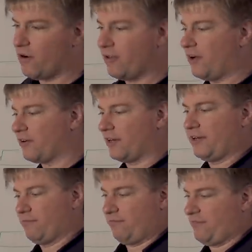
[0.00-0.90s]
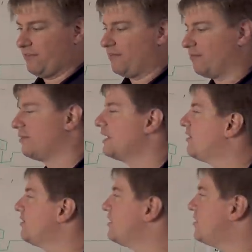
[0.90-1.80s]
no longer
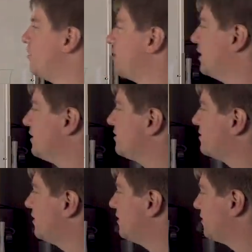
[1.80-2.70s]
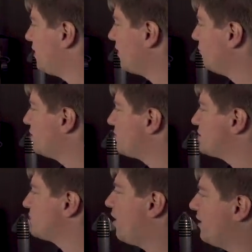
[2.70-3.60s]
wiggle on the yoke and uh, it, it wouldn't
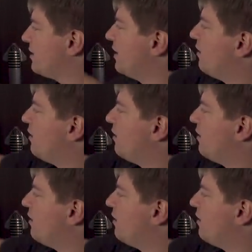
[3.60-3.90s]
respond.